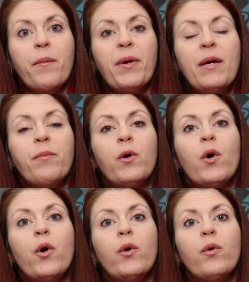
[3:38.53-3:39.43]
people
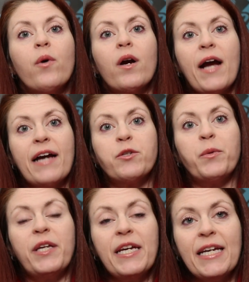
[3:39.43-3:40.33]
who are
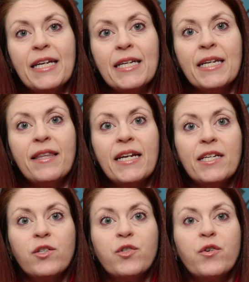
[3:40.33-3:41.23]
actually in the
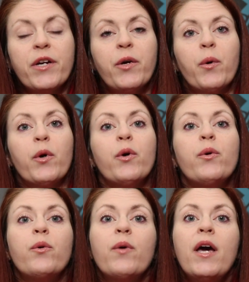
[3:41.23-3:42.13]
industry or
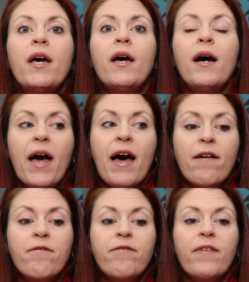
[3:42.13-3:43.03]
who
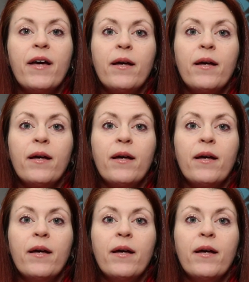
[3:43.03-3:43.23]
have